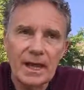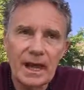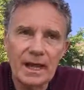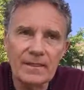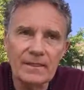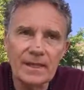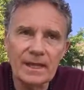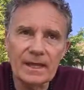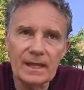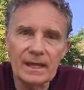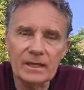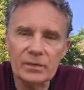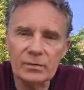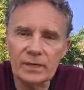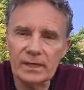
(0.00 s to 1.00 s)
And then
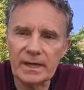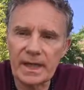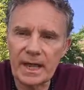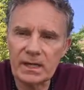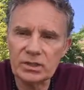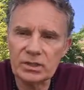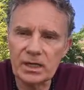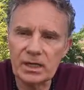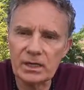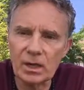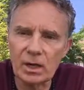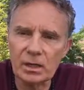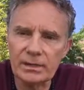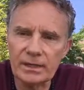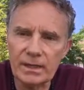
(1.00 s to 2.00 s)
I created a hashtag
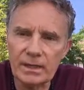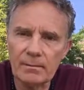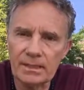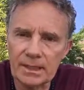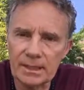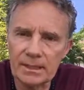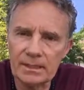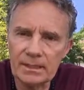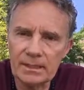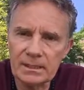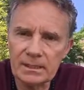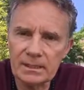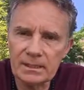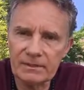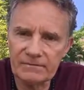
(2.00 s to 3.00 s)
called MN
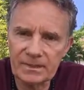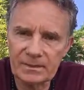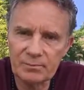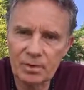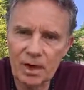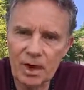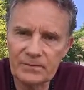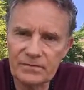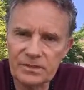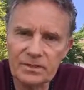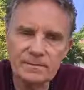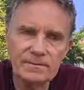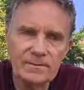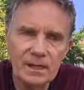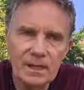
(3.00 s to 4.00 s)
Event Profs,